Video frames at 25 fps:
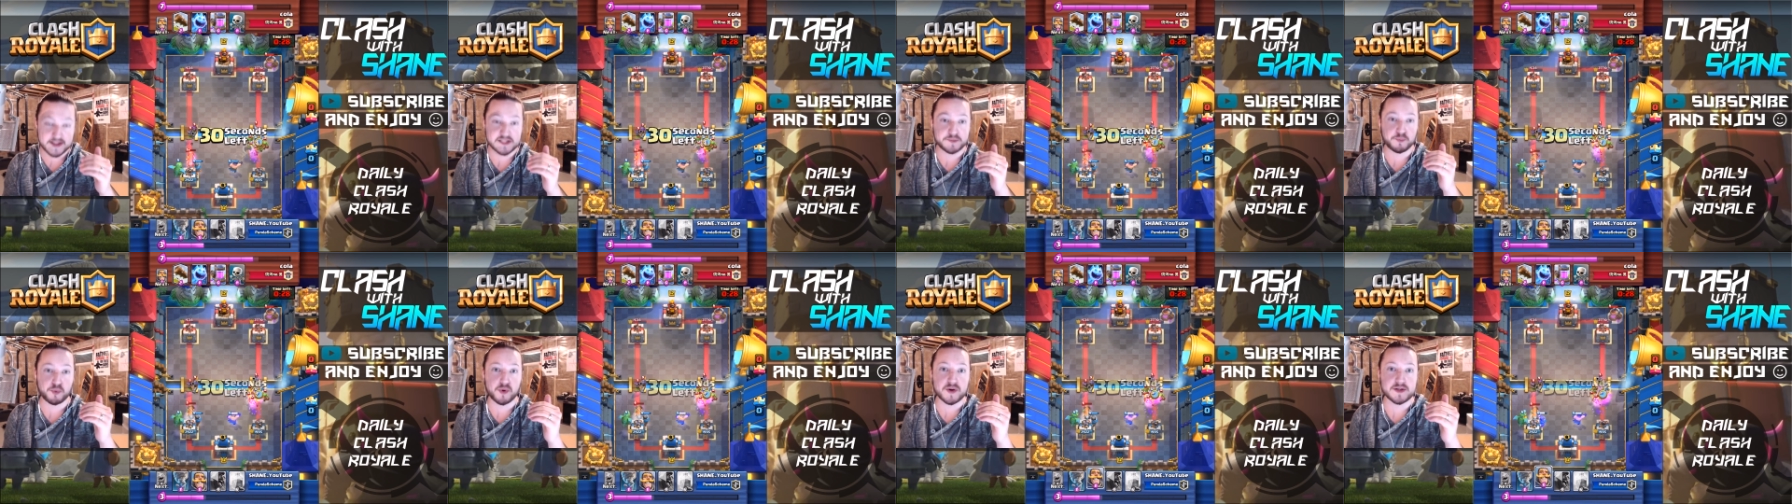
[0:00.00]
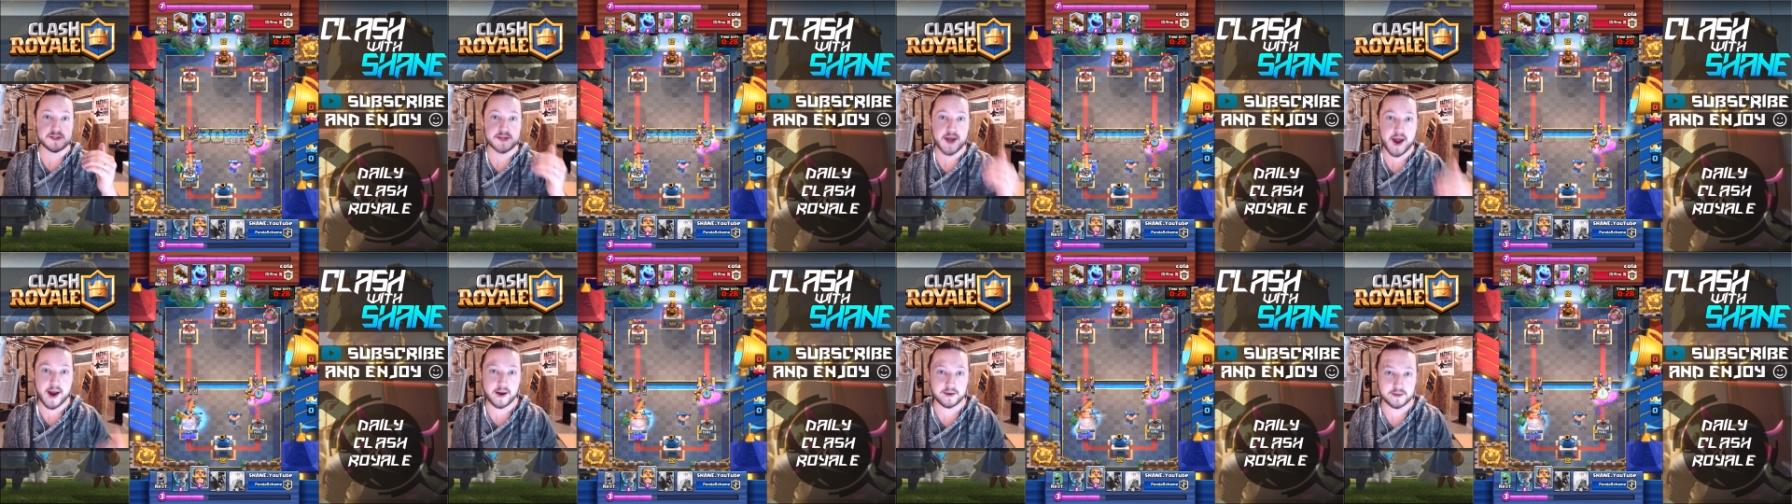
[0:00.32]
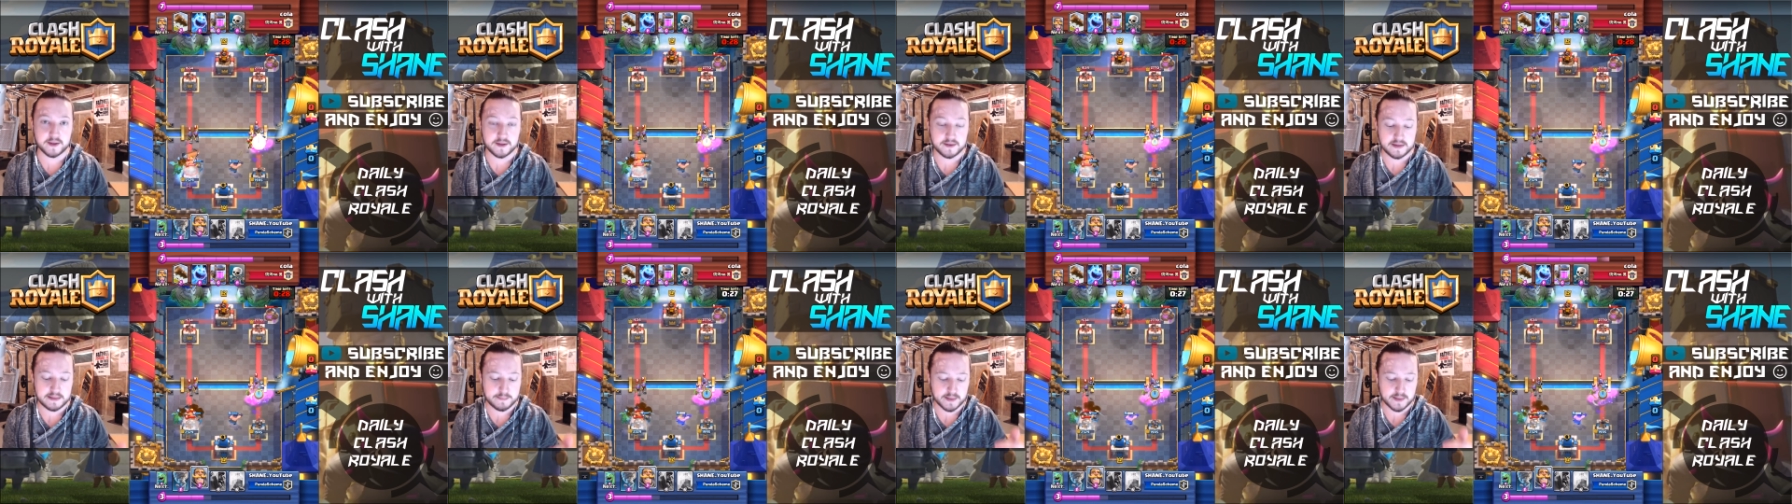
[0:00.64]
is
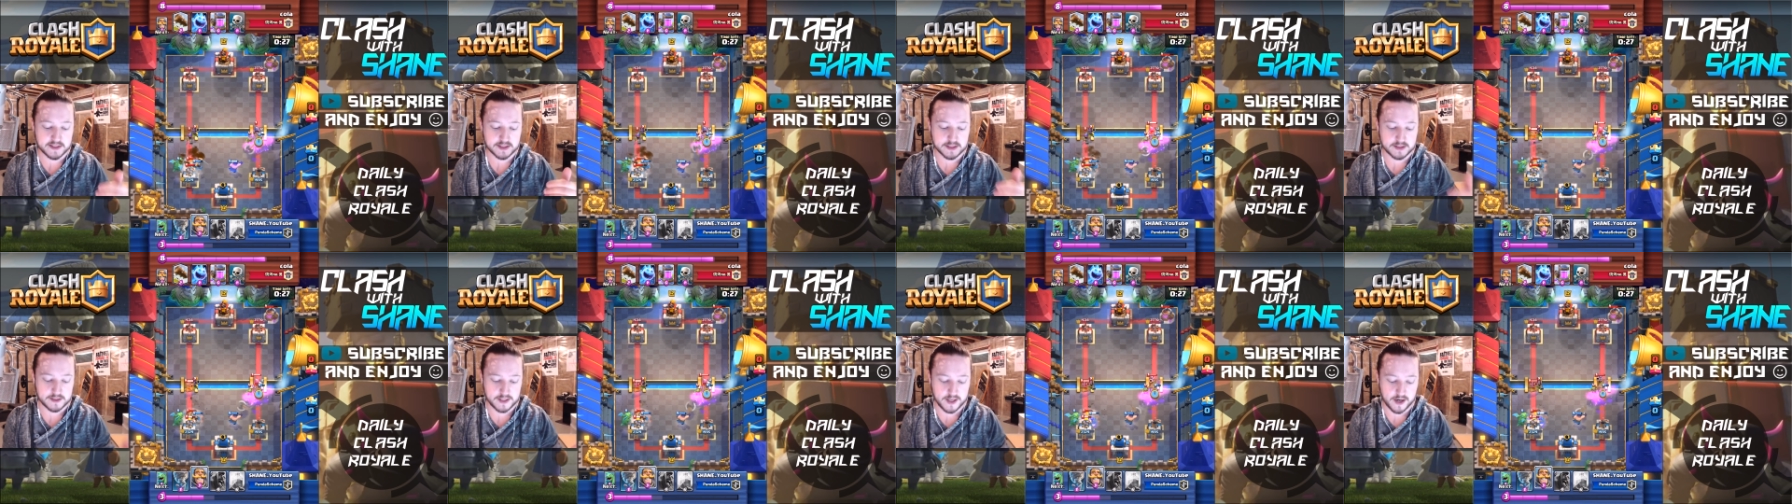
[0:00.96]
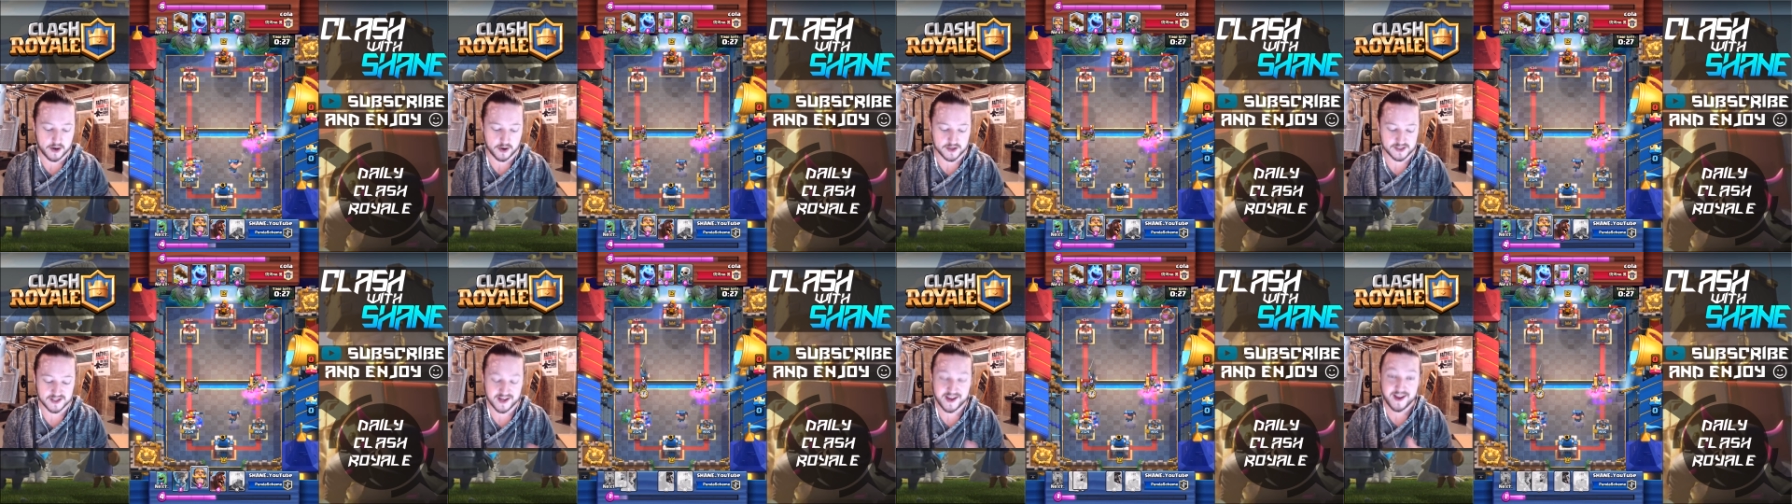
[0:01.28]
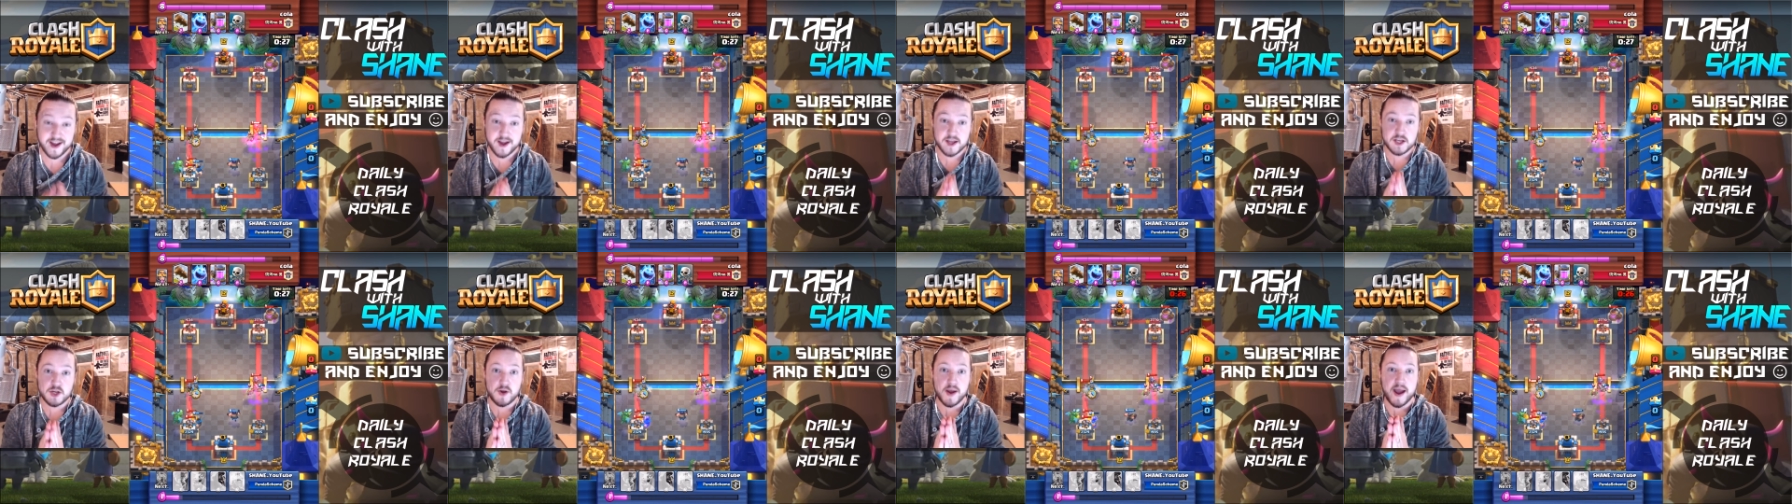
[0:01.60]
protecting the
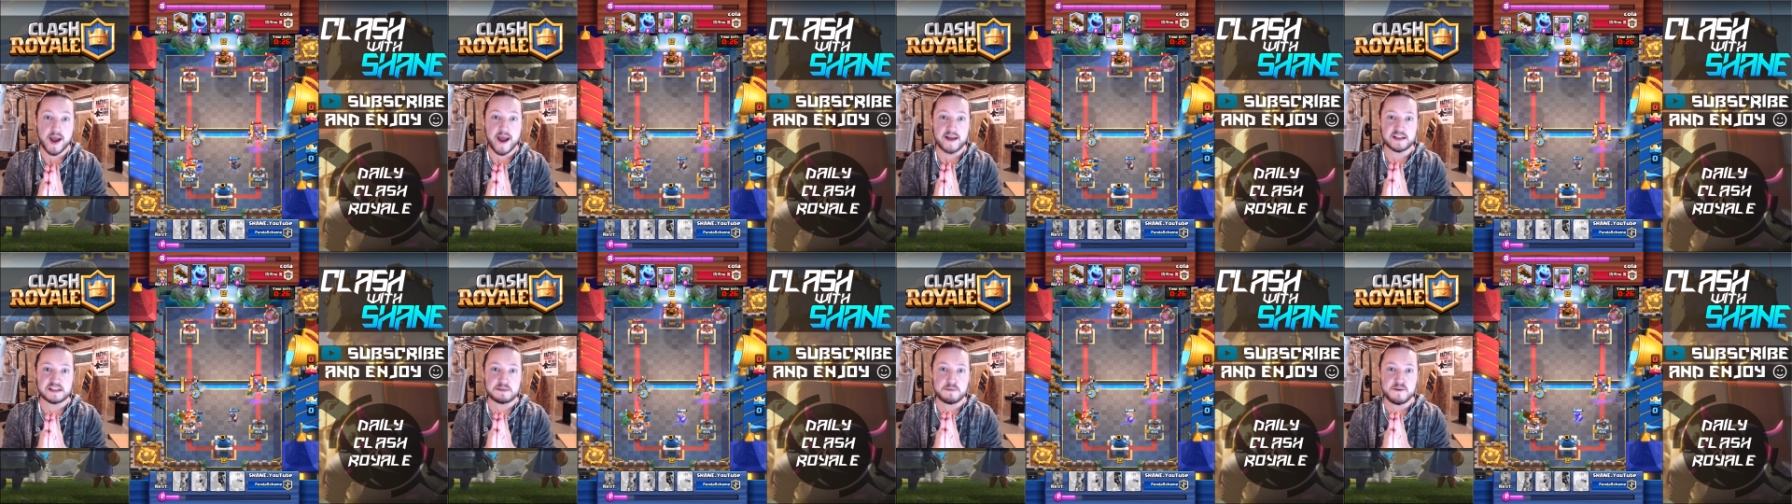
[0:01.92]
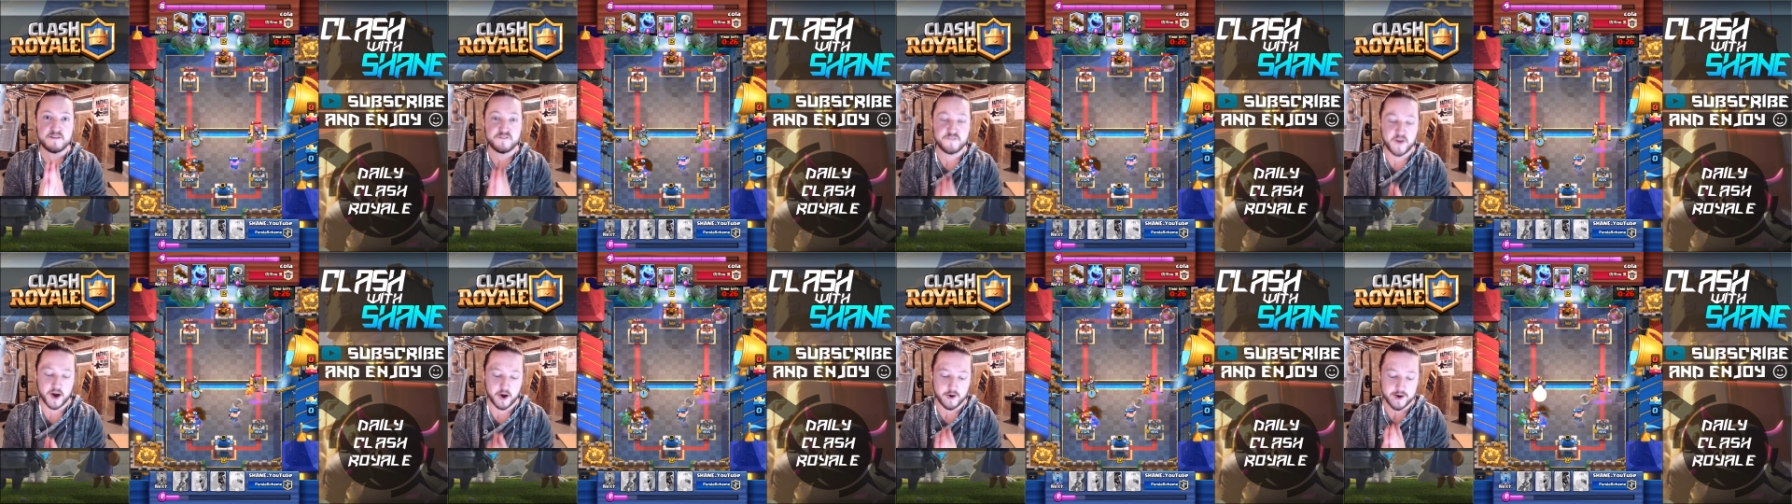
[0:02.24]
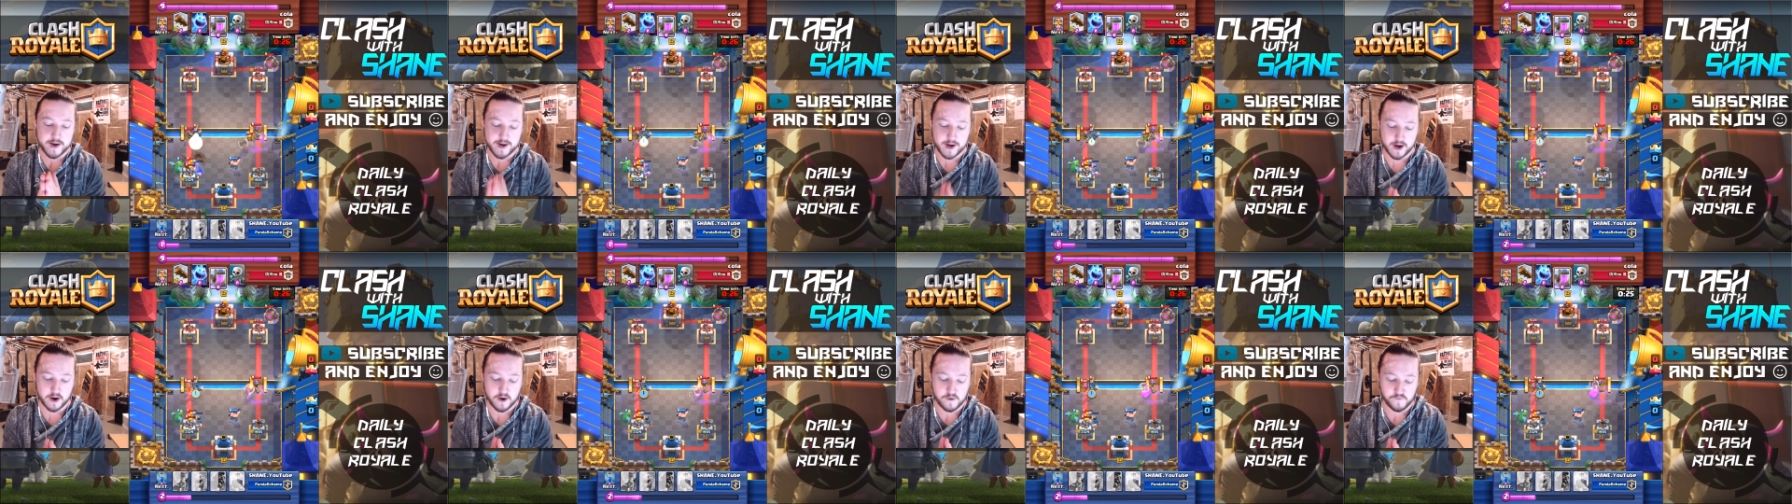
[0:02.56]
musketeers you have to be
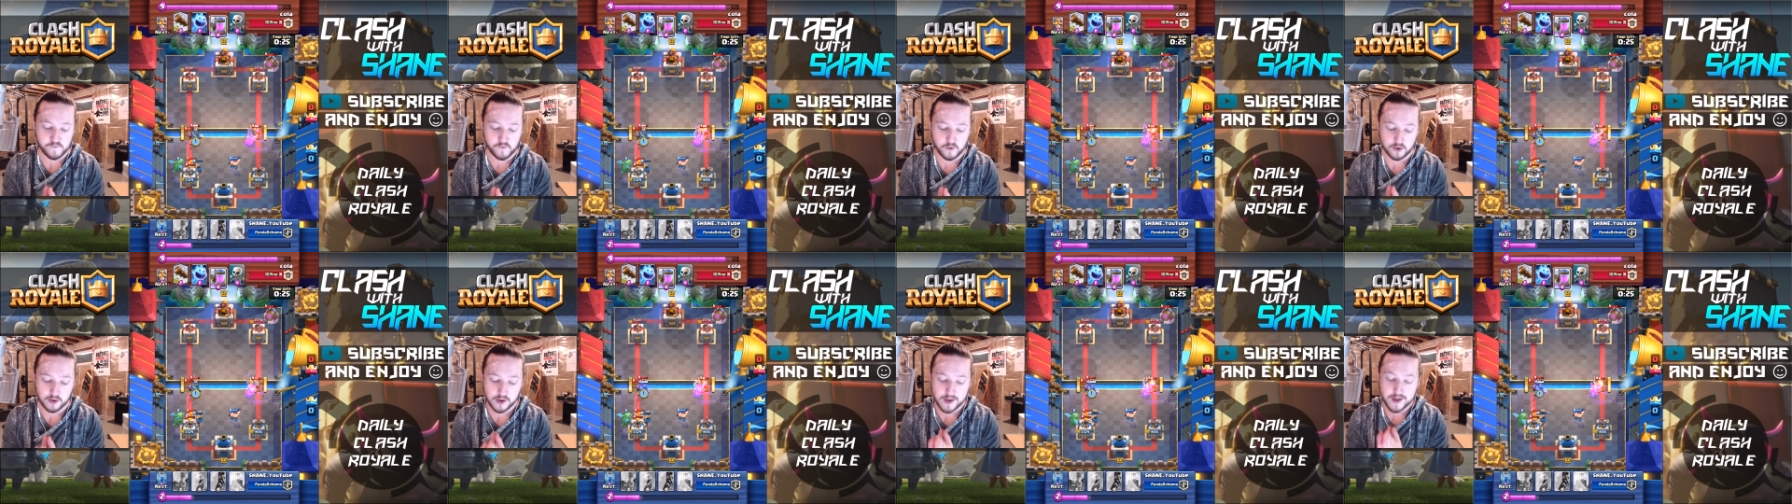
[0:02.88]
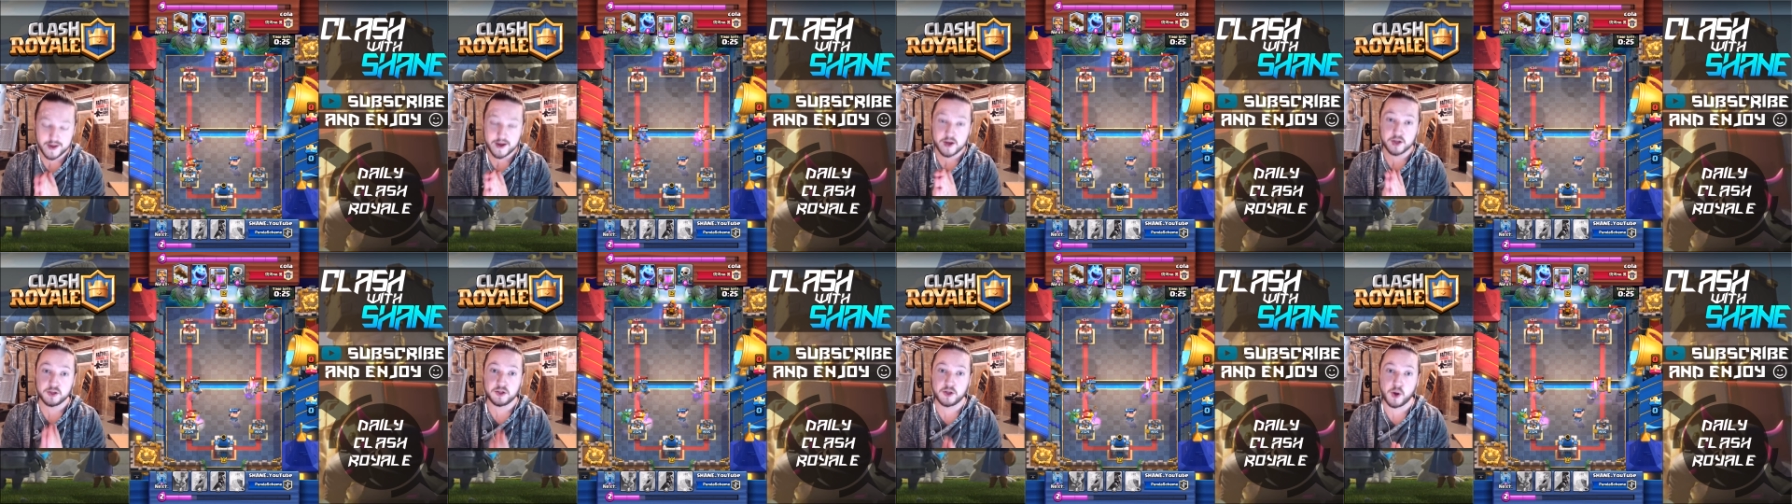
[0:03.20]
very careful